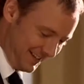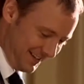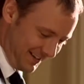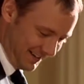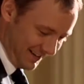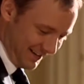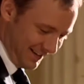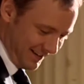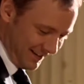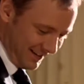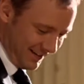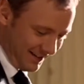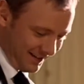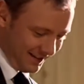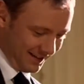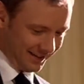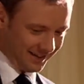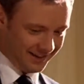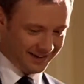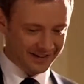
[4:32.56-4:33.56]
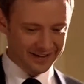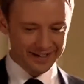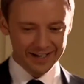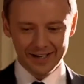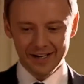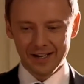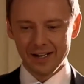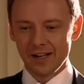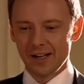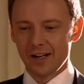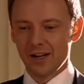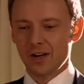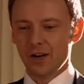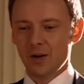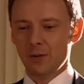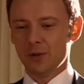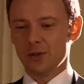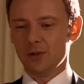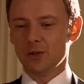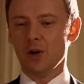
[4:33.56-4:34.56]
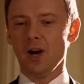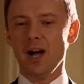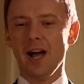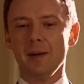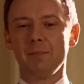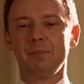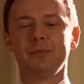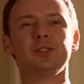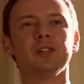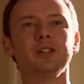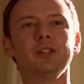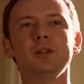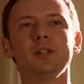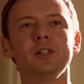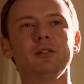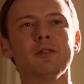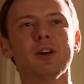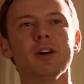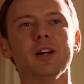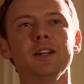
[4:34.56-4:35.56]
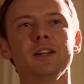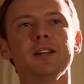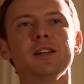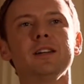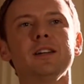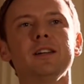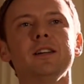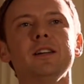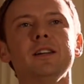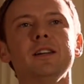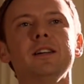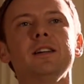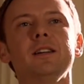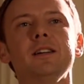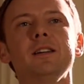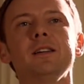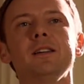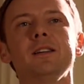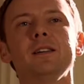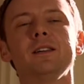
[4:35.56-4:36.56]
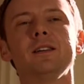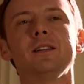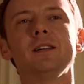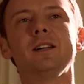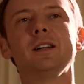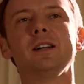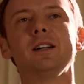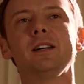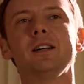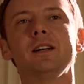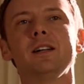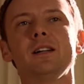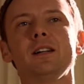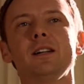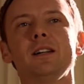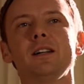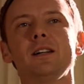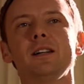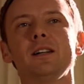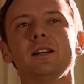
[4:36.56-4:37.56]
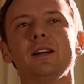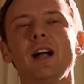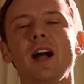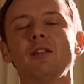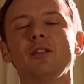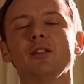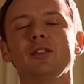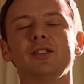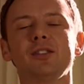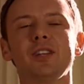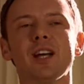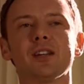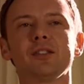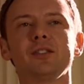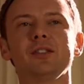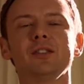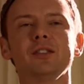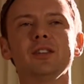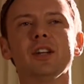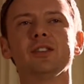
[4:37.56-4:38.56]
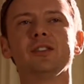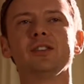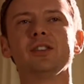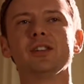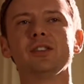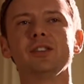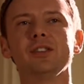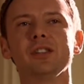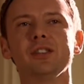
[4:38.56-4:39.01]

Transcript: a bit unusual to see him act in this manner, to a degree. I get they're trying to reinvent him, I've got no